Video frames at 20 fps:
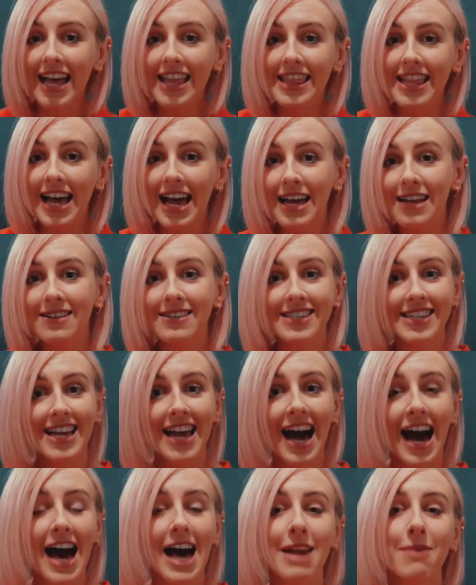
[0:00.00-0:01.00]
in the empty
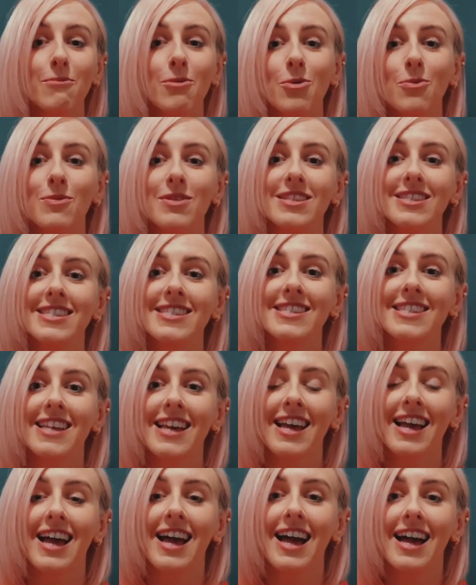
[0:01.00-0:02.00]
hand moments.
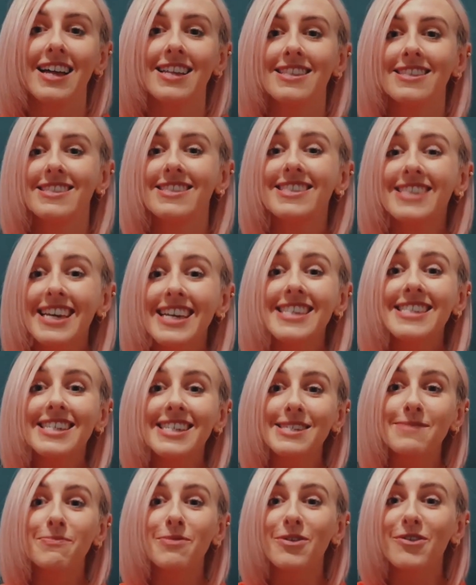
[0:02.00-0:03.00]

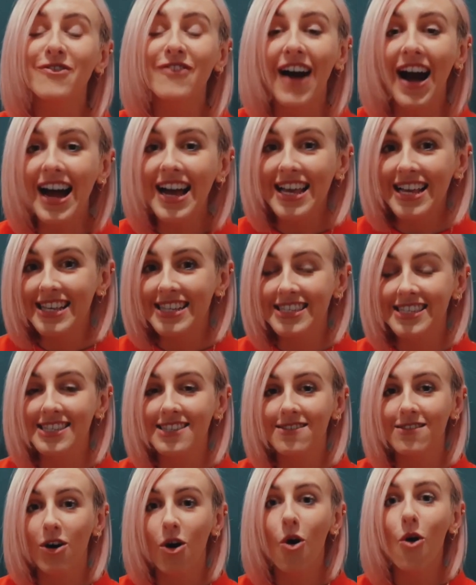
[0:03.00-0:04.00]
Jesus provides
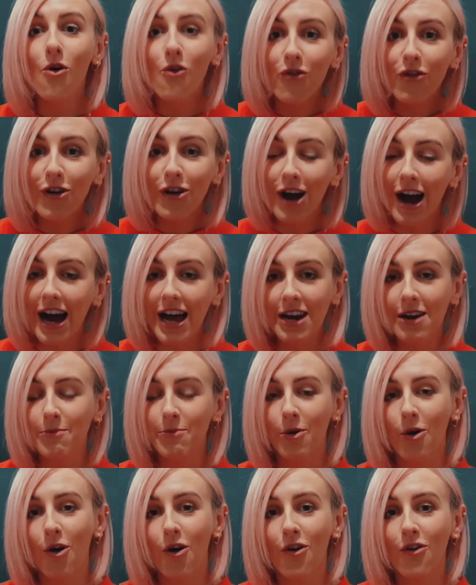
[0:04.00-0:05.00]
over and
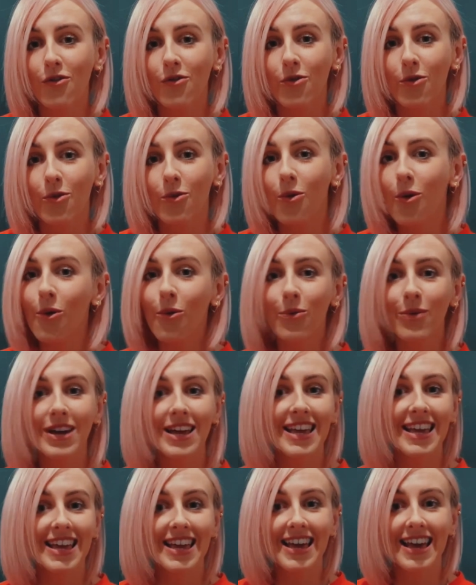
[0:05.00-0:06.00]
above what
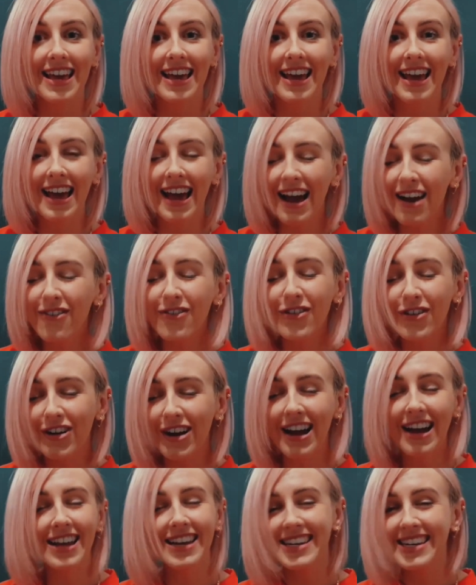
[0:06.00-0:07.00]
we
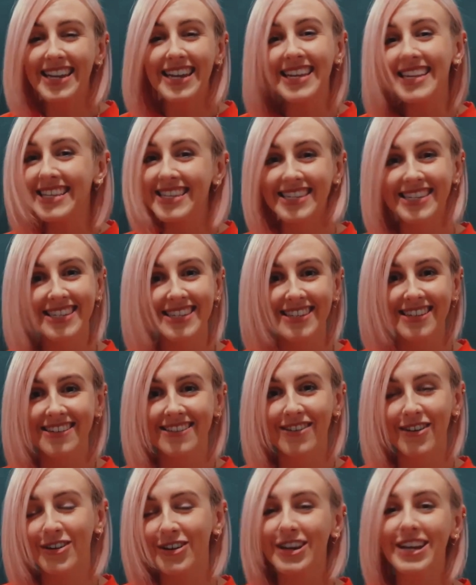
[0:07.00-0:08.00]
ever need
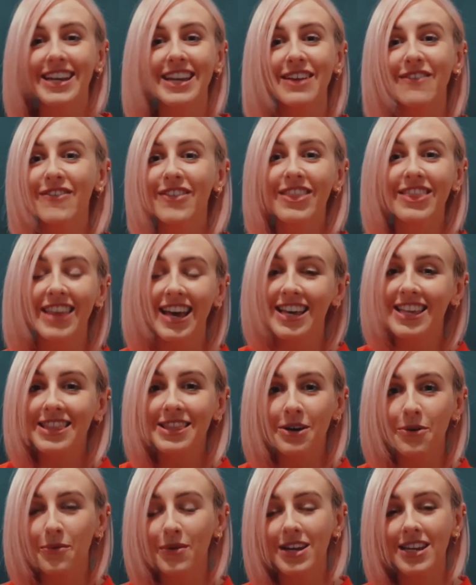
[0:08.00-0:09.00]
or could even think
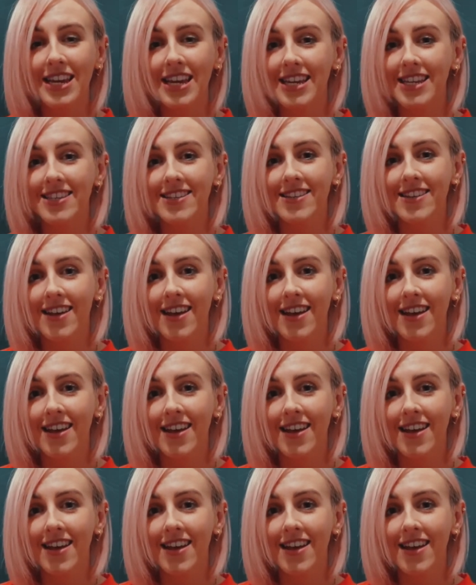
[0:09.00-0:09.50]
that we need.